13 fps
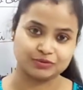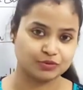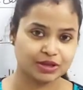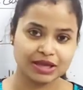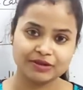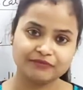
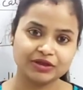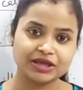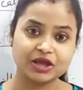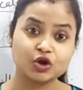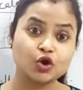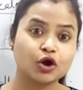Okay, we
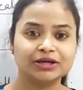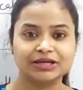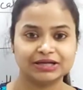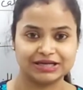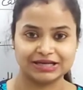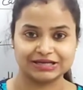cannot
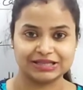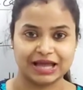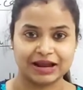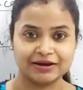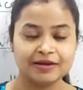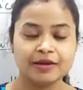detect
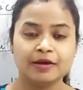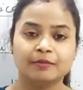that.